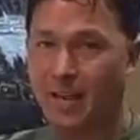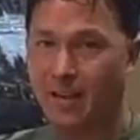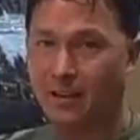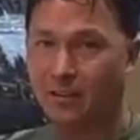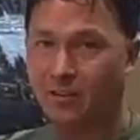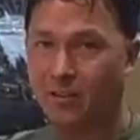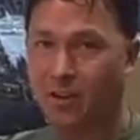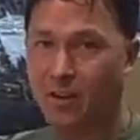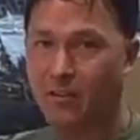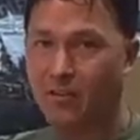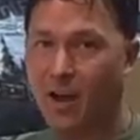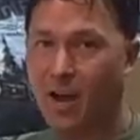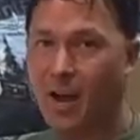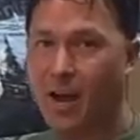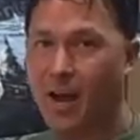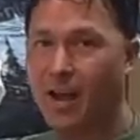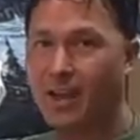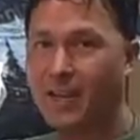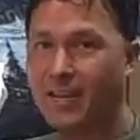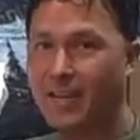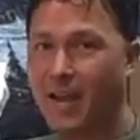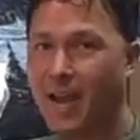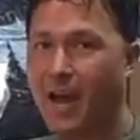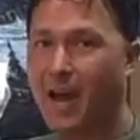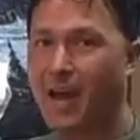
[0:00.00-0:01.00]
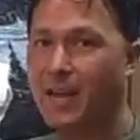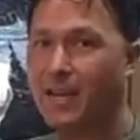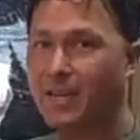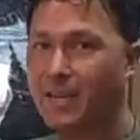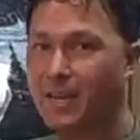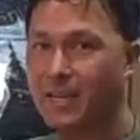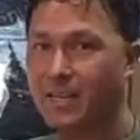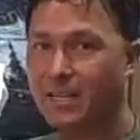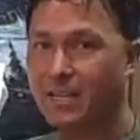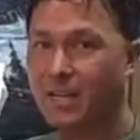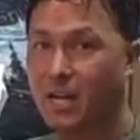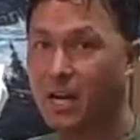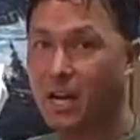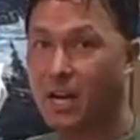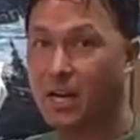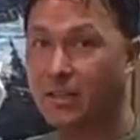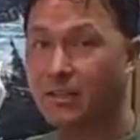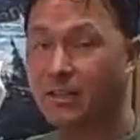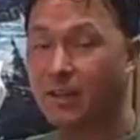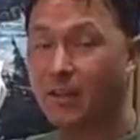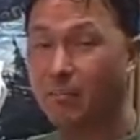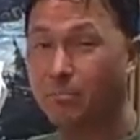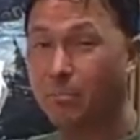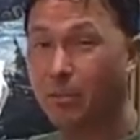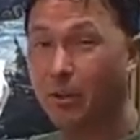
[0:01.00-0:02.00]
Actually, they have a high chitinase
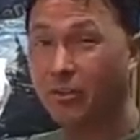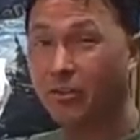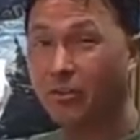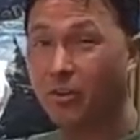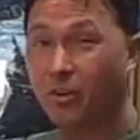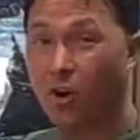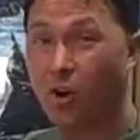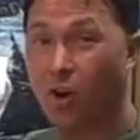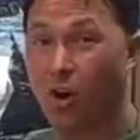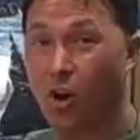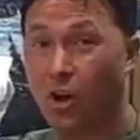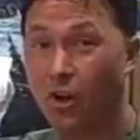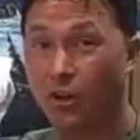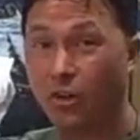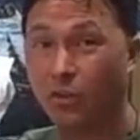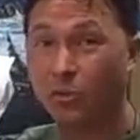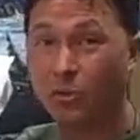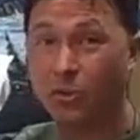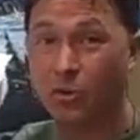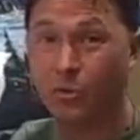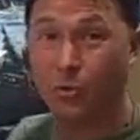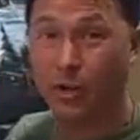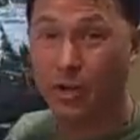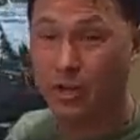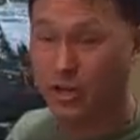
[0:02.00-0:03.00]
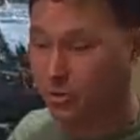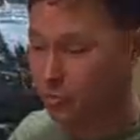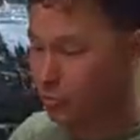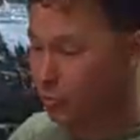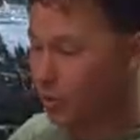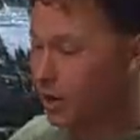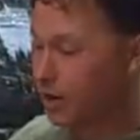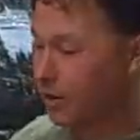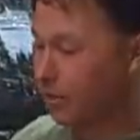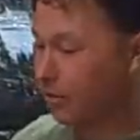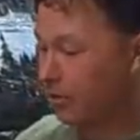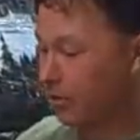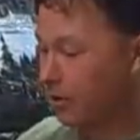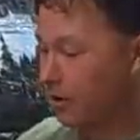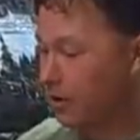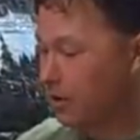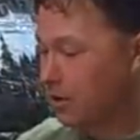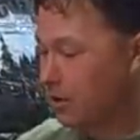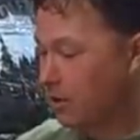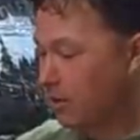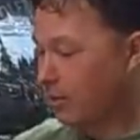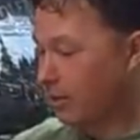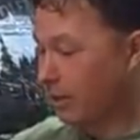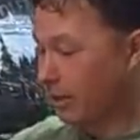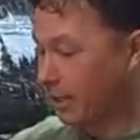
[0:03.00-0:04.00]
content, plus they're also enriched with
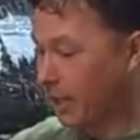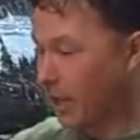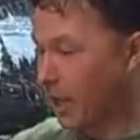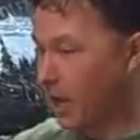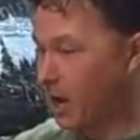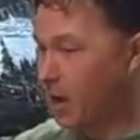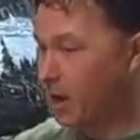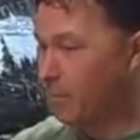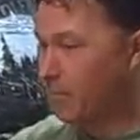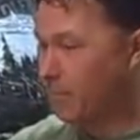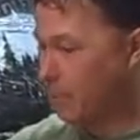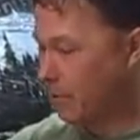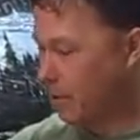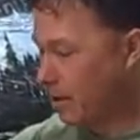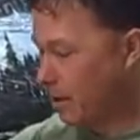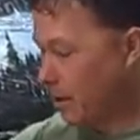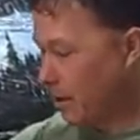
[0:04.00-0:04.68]
the kelp